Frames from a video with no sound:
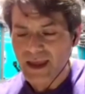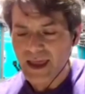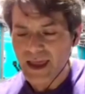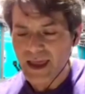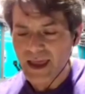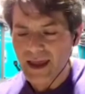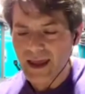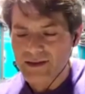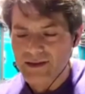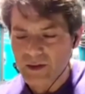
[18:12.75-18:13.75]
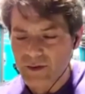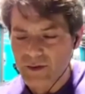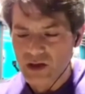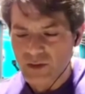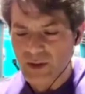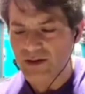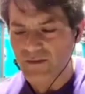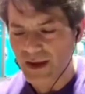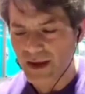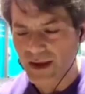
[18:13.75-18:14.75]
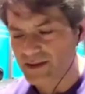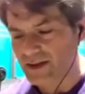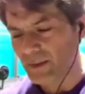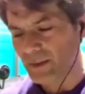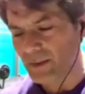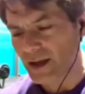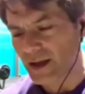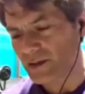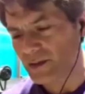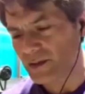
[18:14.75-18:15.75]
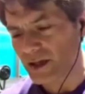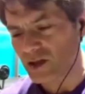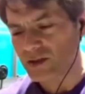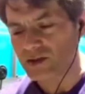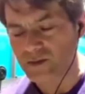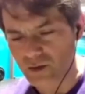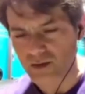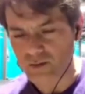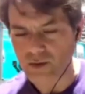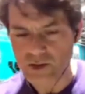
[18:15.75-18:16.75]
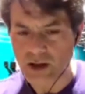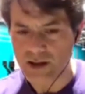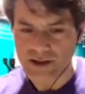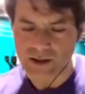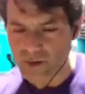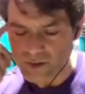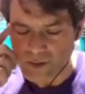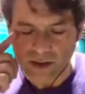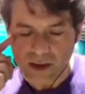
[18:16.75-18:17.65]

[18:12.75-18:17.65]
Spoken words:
and we were talking about advances in managing brain tumors with colleagues in Brisbane.